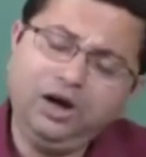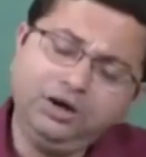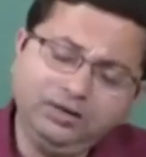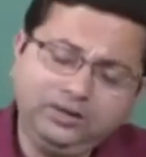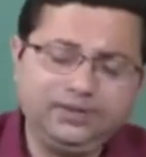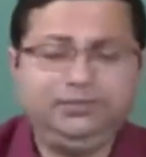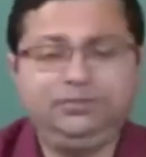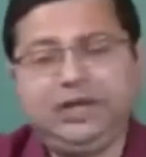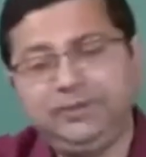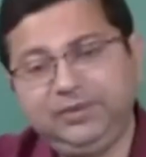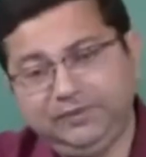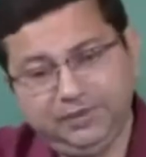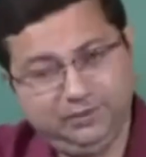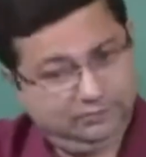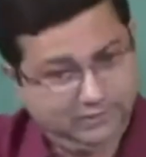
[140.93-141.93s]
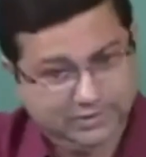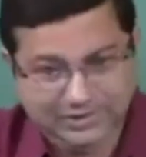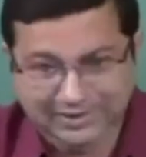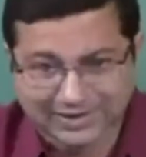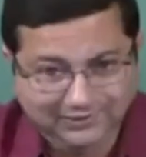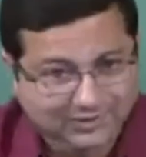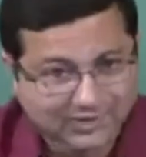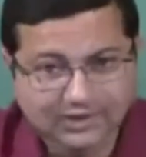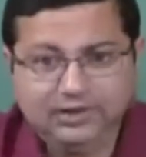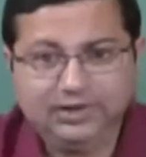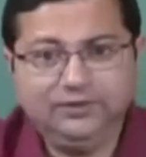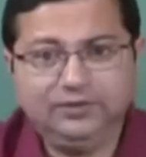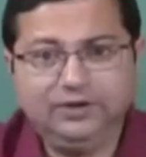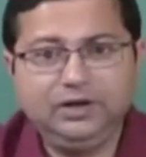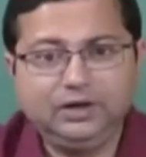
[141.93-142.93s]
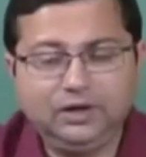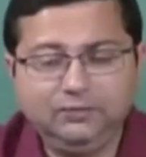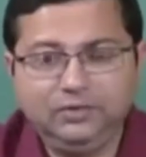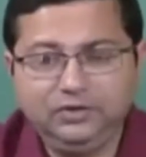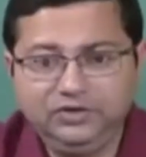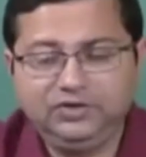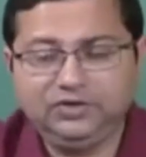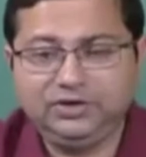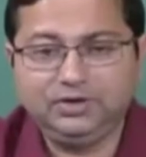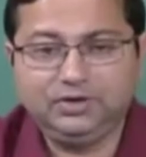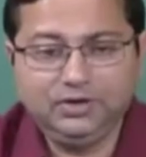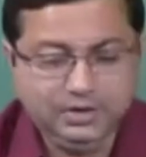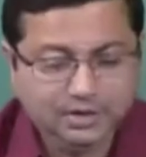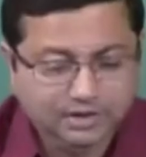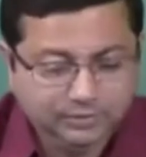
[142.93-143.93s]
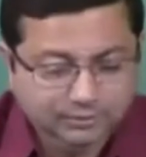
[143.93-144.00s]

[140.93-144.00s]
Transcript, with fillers: or sometimes even a drastically different composition,